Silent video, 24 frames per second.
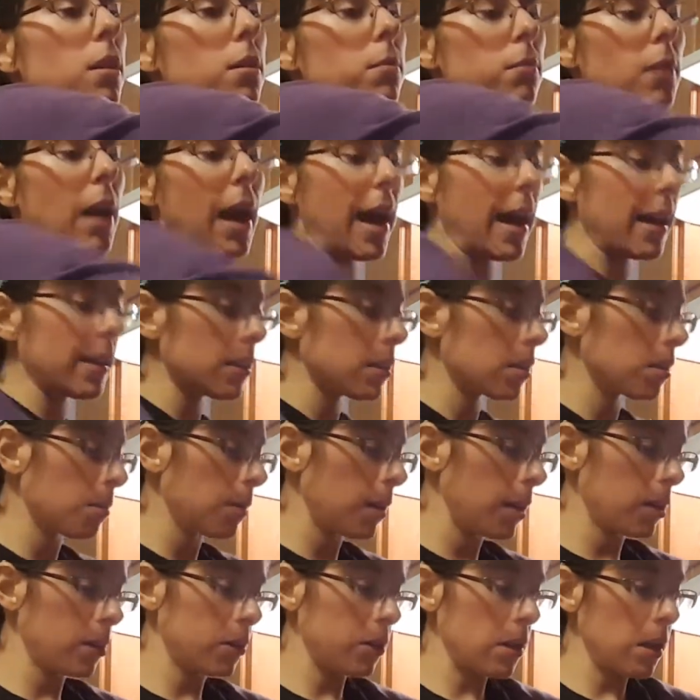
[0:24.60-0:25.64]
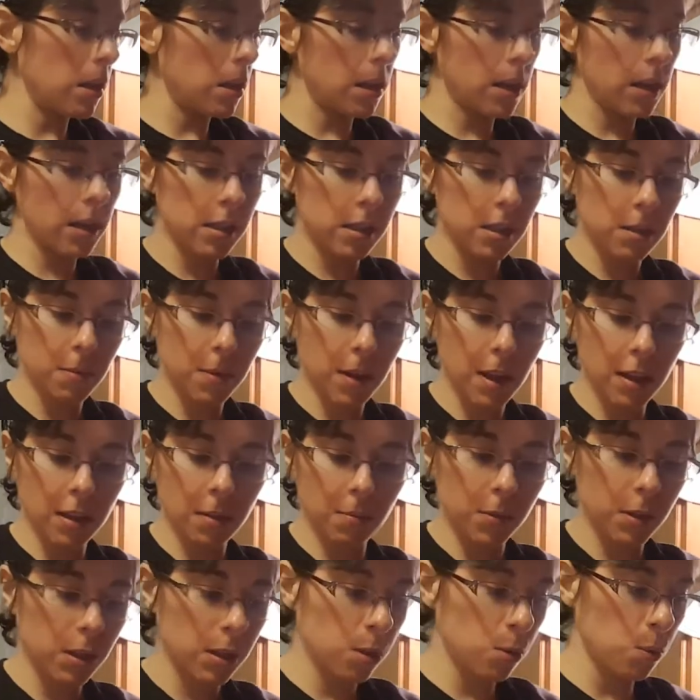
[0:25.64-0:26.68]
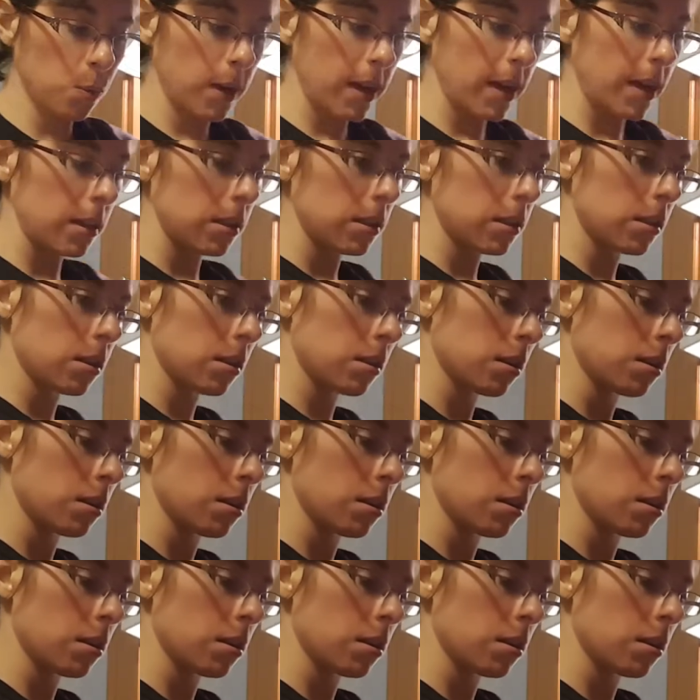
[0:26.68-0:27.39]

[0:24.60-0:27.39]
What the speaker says: can add sweetener to these to make them sweet.